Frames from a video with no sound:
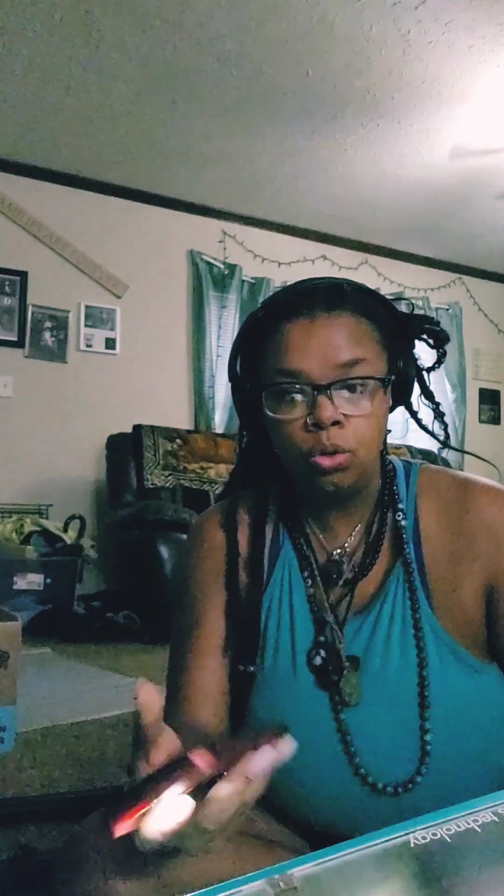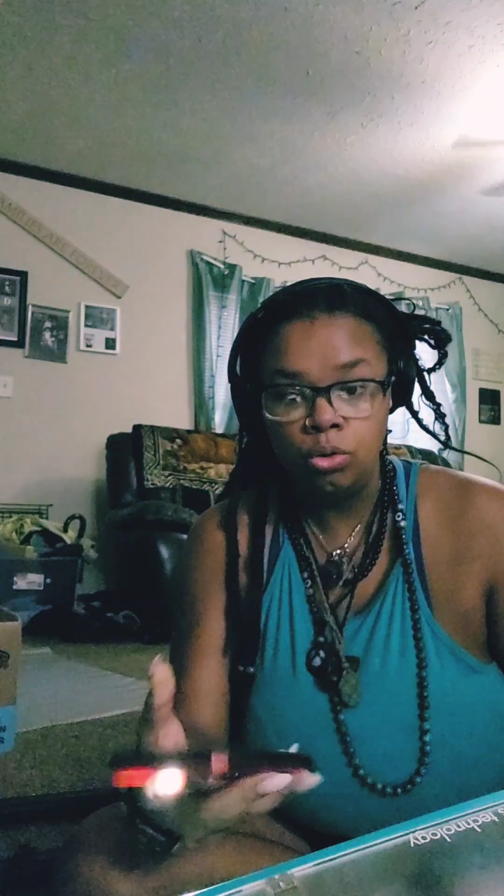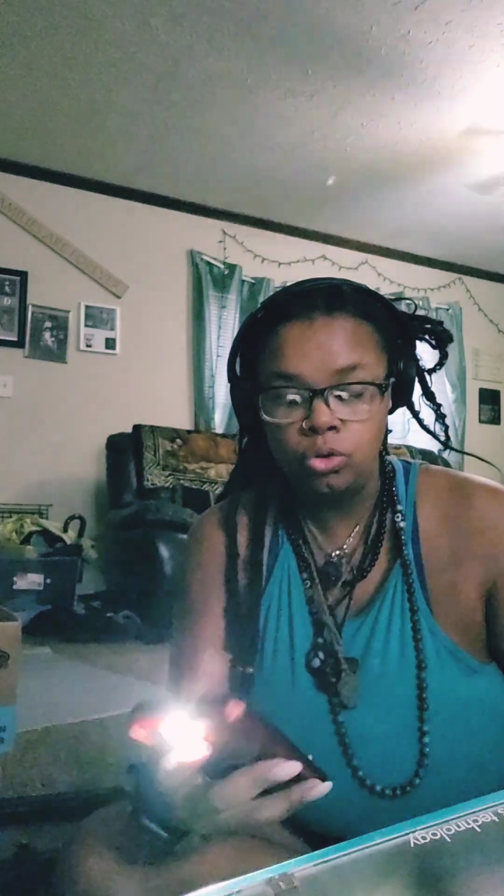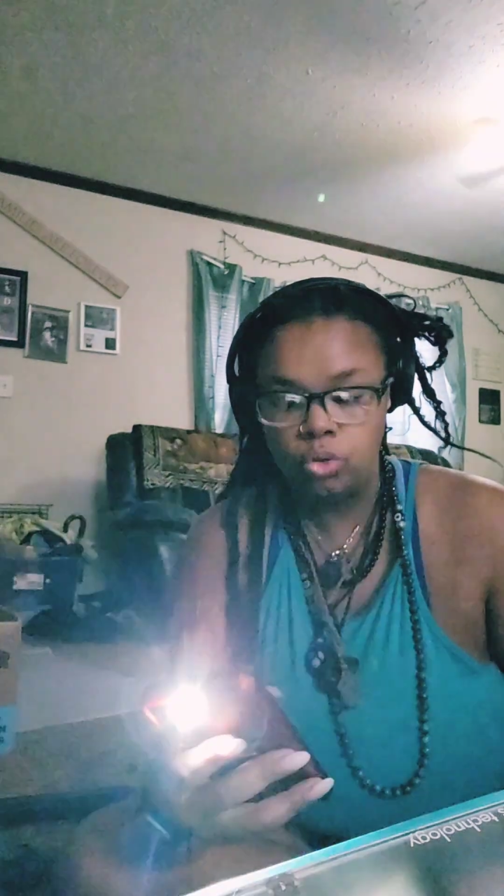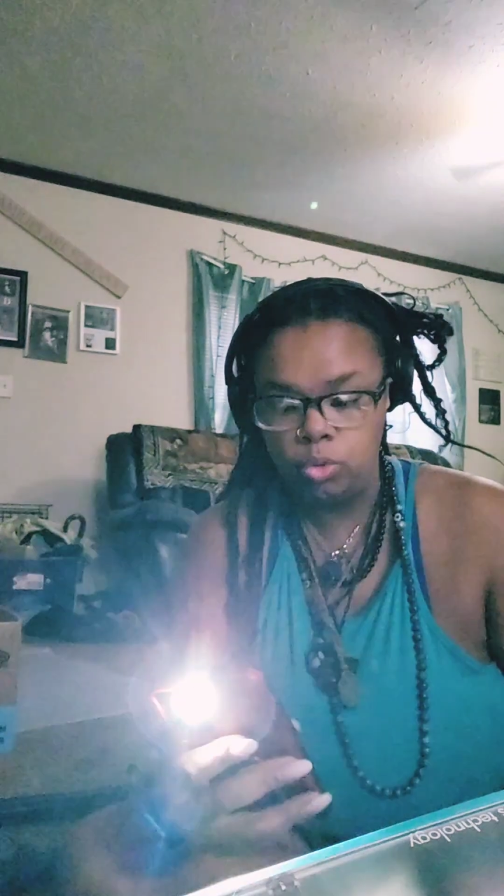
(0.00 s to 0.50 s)

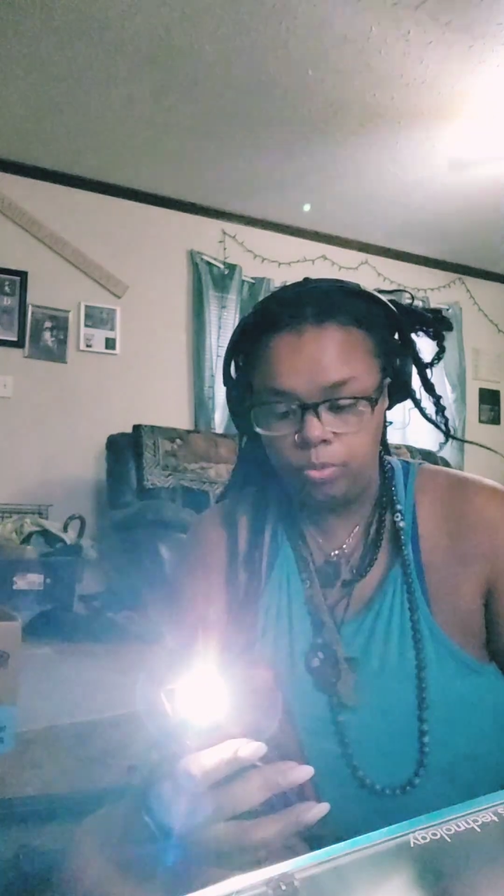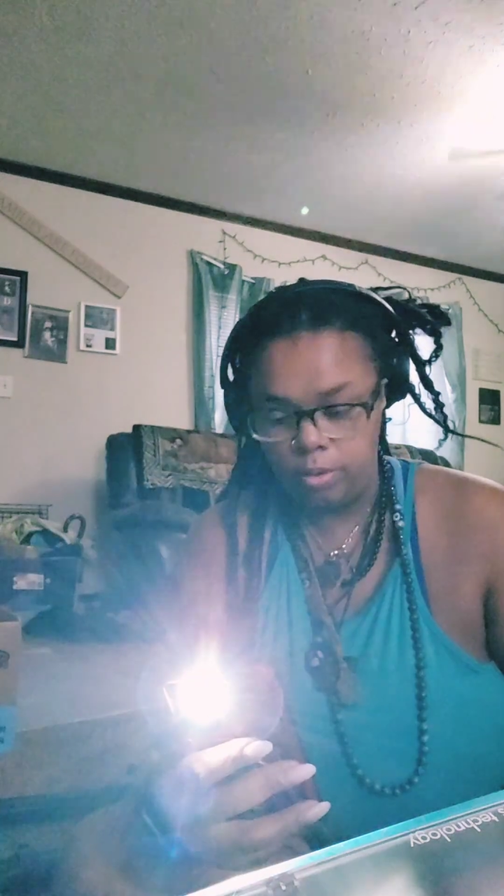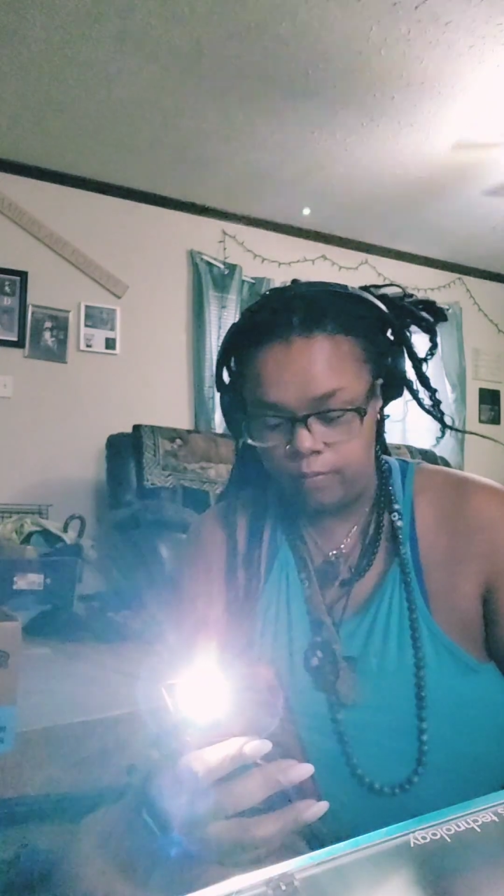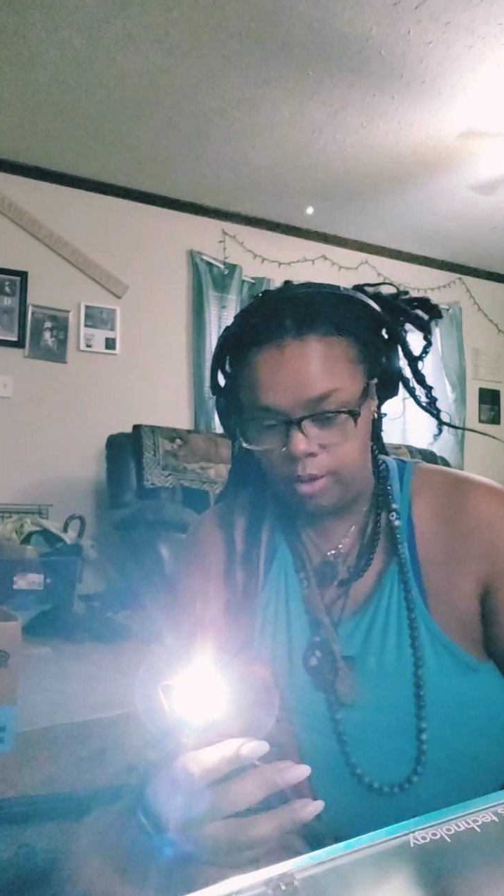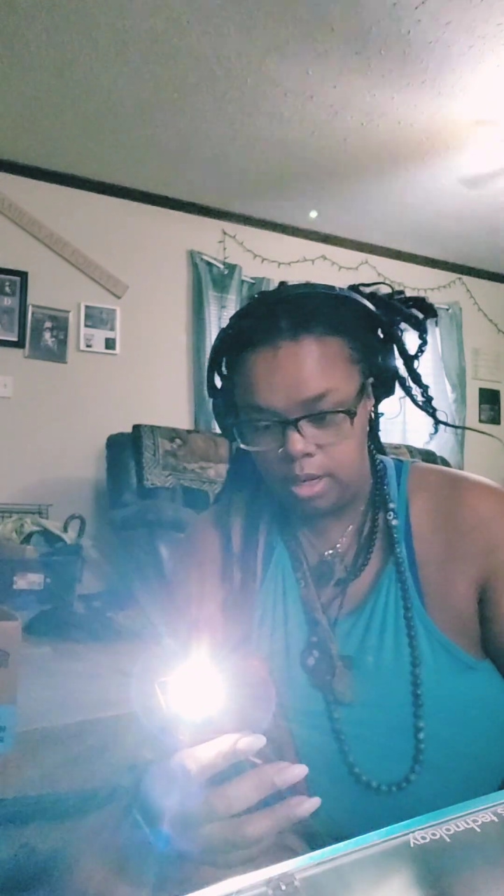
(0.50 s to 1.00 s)
YouTube
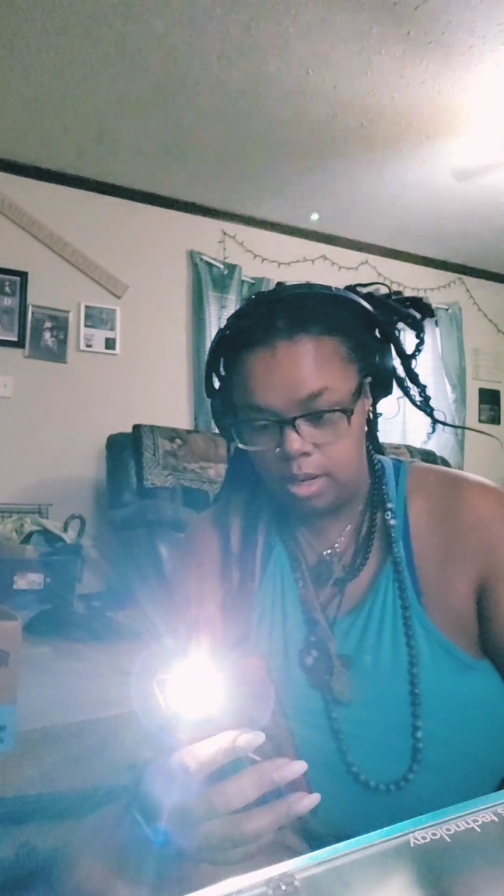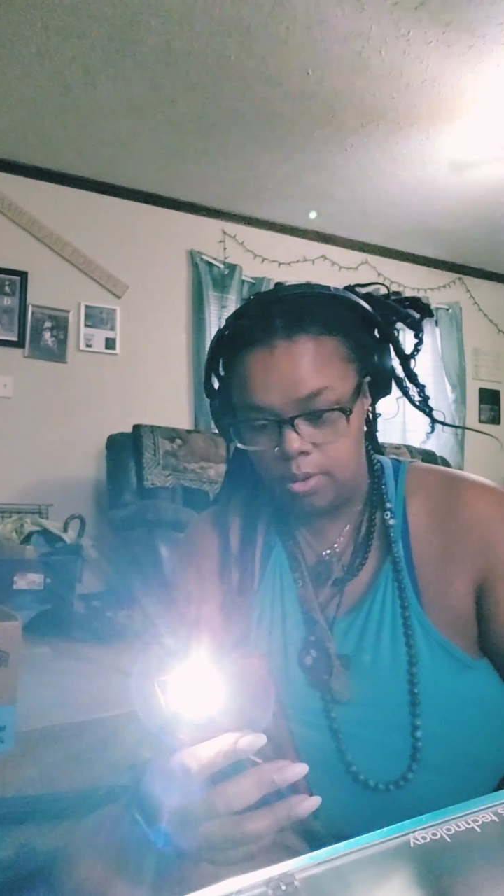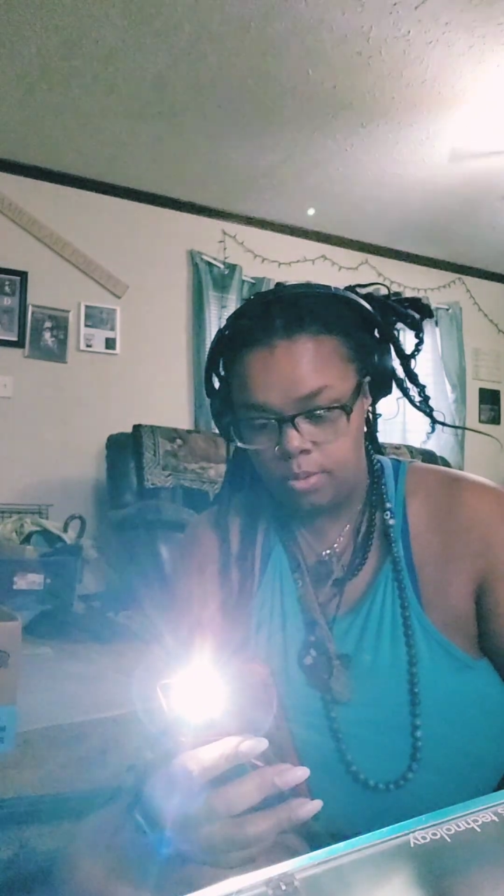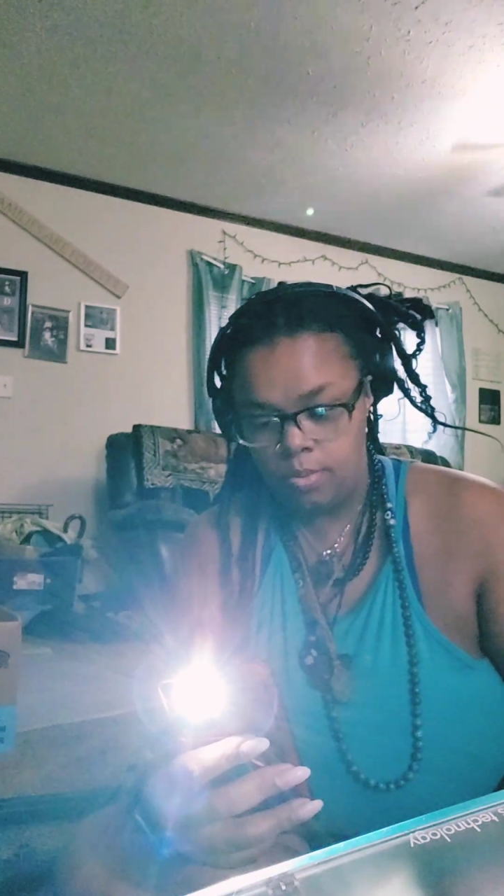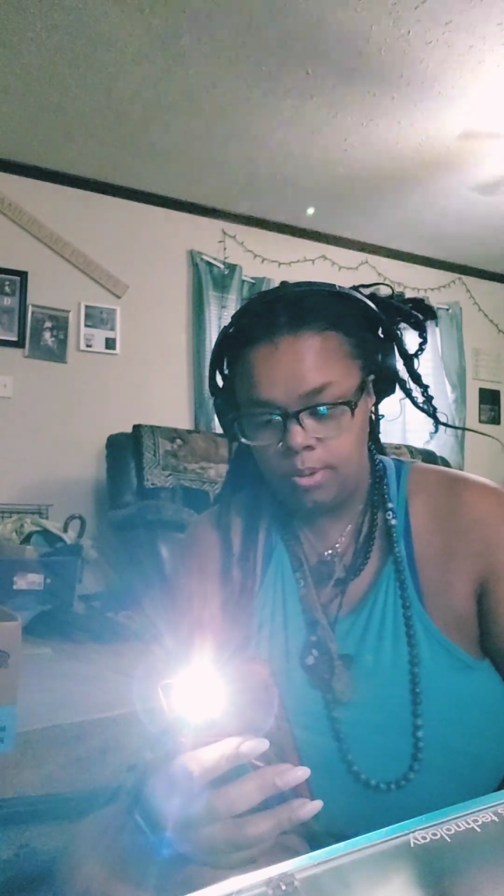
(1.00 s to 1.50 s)

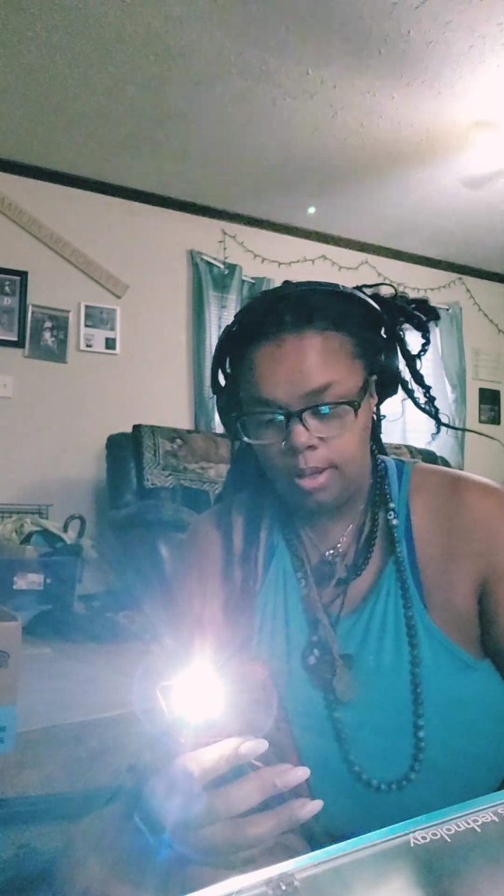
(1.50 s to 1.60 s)
video,